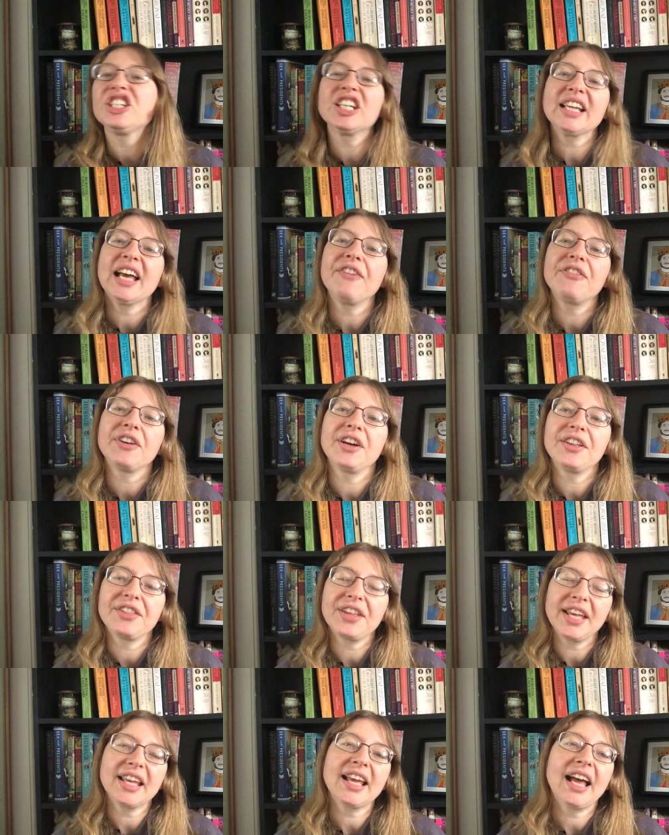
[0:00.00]
together
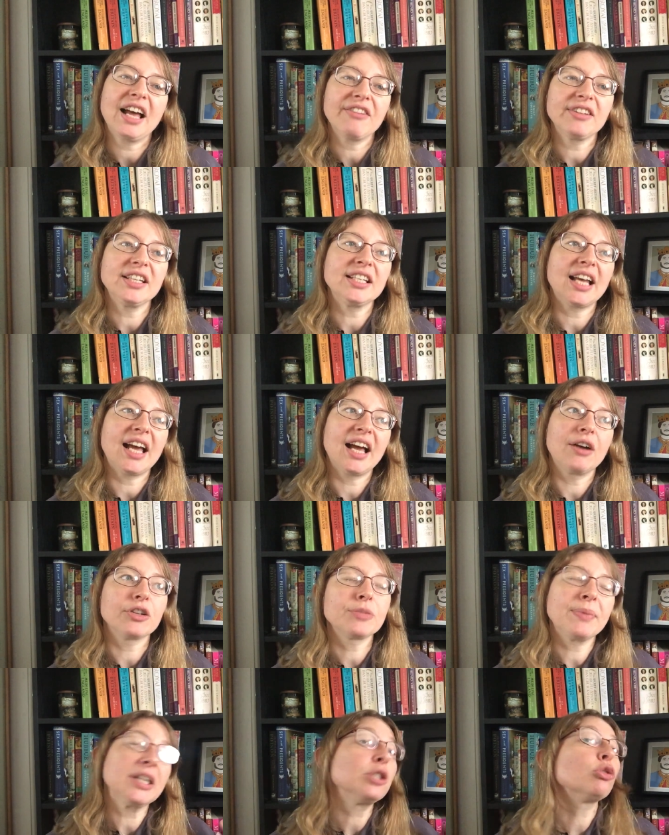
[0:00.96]
they carried out
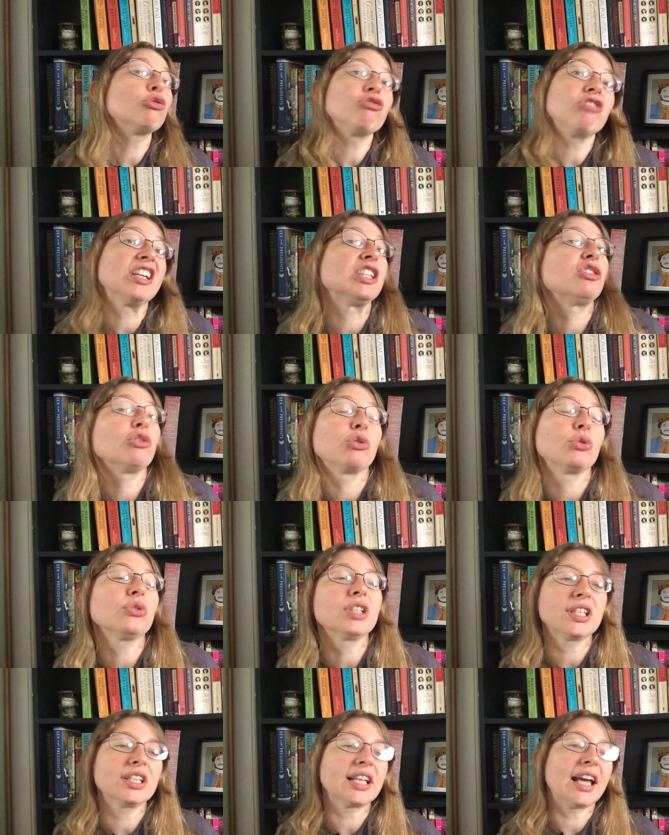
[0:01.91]
special
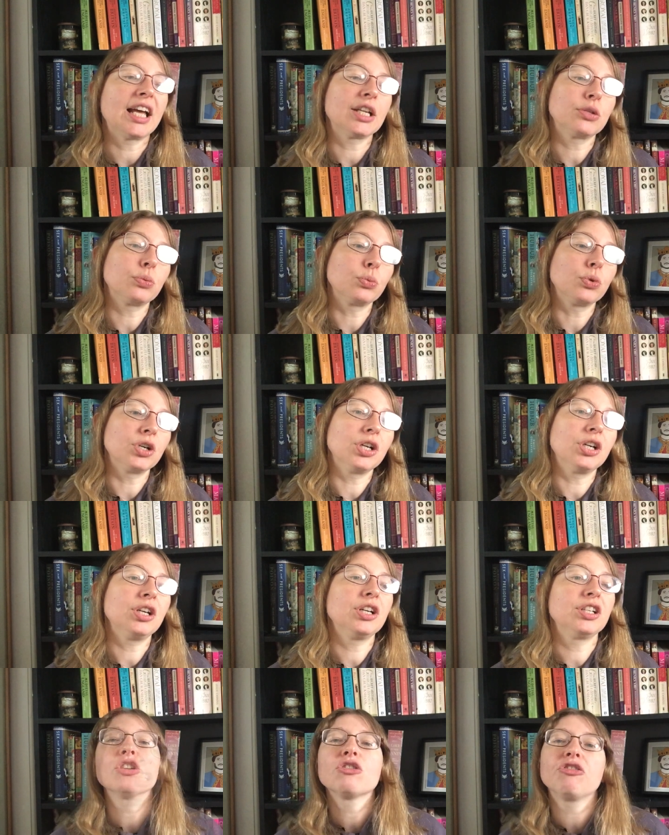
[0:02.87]
rituals that
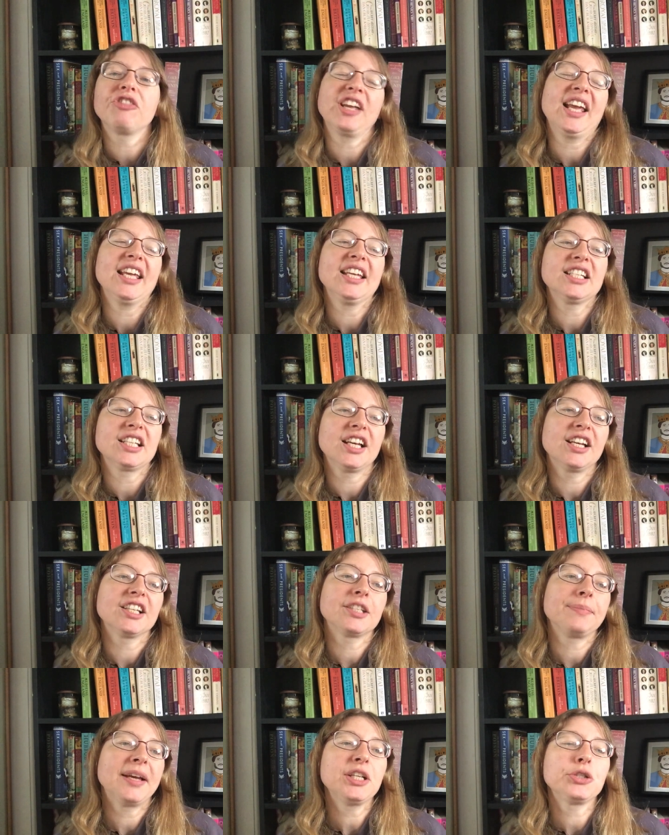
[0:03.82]
would create a
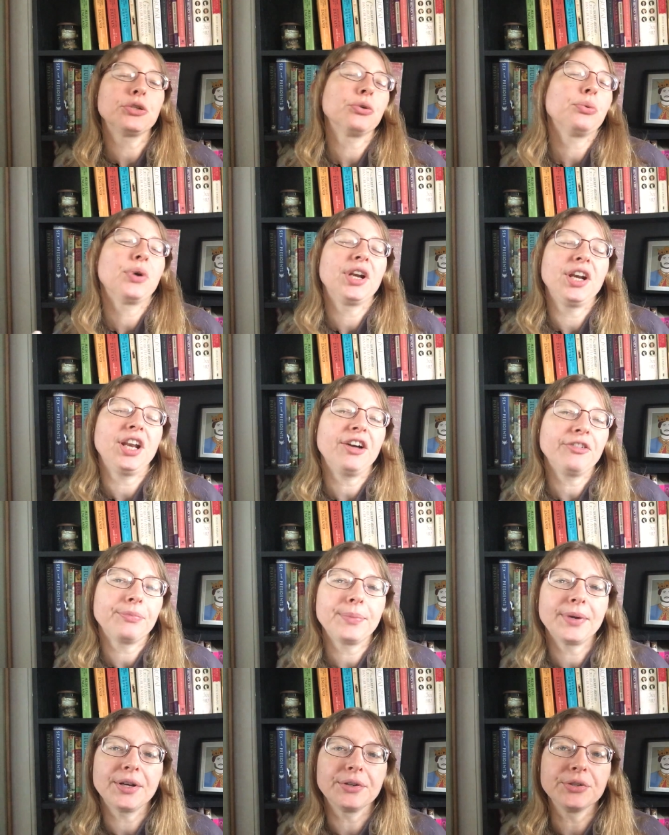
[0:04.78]
special love
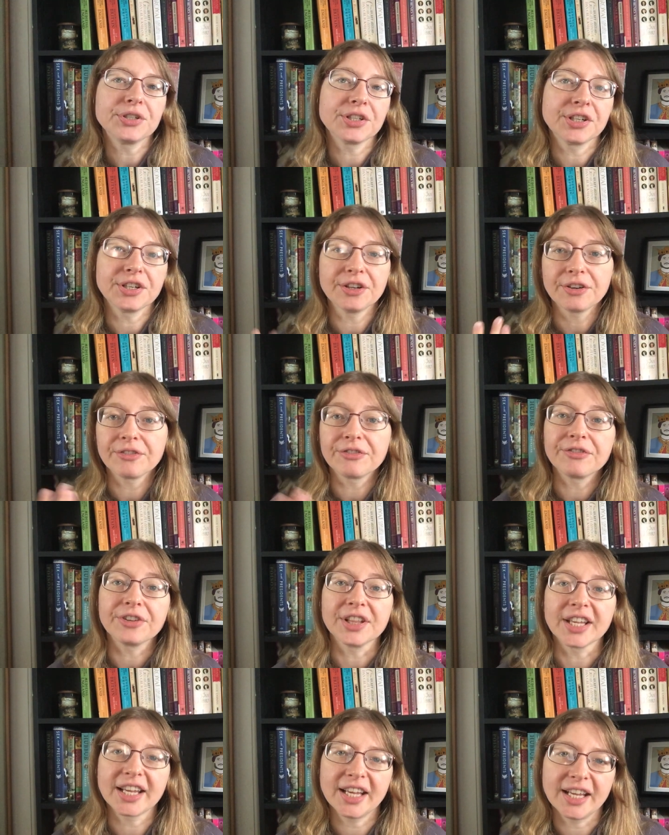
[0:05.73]
potion for
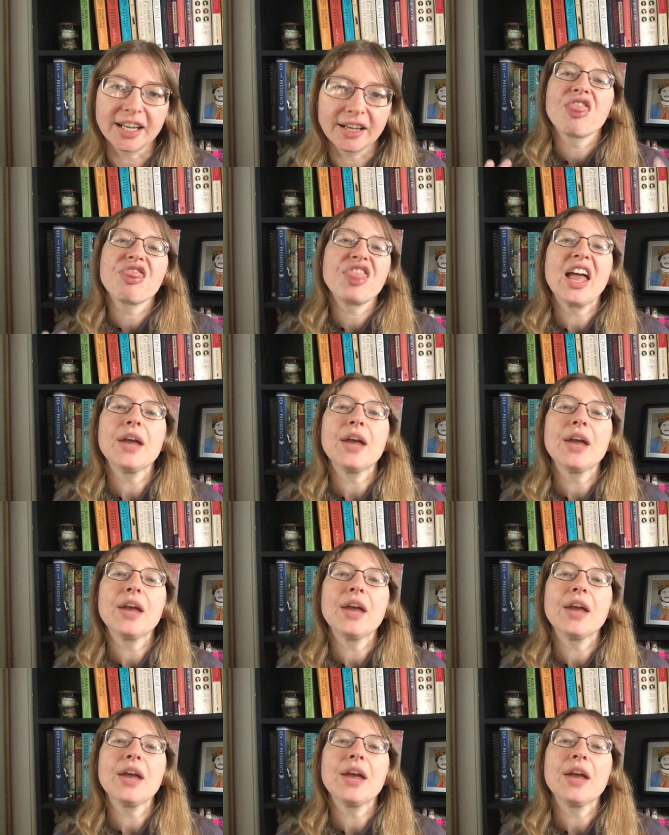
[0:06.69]
the king. They